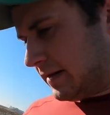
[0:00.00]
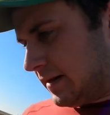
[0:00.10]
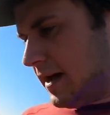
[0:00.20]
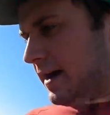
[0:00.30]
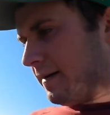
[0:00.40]

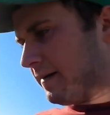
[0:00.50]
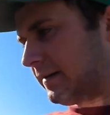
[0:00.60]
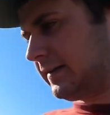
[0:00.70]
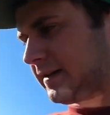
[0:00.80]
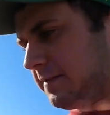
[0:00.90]
yeah,
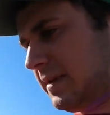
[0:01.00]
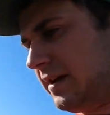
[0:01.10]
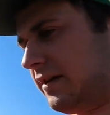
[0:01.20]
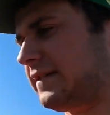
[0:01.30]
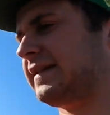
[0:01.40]
it's going to be
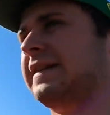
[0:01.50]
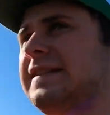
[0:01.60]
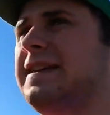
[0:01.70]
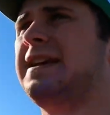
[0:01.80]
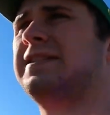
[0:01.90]
interesting to
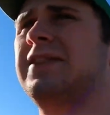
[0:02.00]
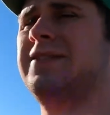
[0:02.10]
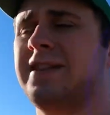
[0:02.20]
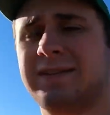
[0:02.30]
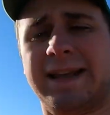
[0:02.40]
see. So
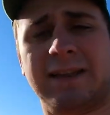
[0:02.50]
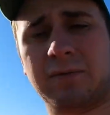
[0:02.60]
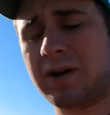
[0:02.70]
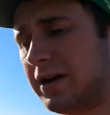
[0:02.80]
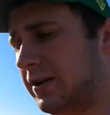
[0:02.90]
another thing that
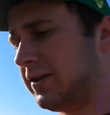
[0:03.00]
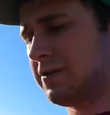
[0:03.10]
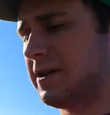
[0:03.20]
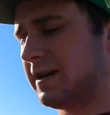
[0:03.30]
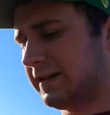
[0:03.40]
we're going to
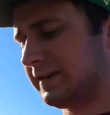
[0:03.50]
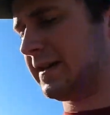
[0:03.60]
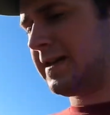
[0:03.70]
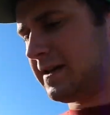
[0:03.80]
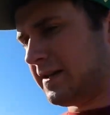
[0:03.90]
do is
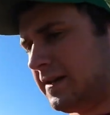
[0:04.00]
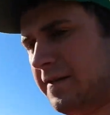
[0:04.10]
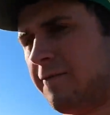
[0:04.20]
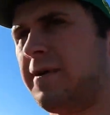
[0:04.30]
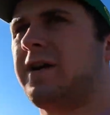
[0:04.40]

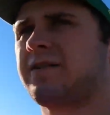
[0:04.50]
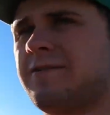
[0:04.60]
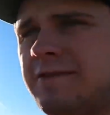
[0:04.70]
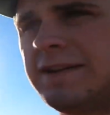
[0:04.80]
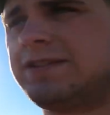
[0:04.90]
we are
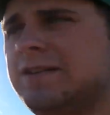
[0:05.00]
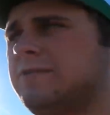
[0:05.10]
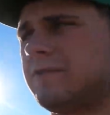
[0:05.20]
going to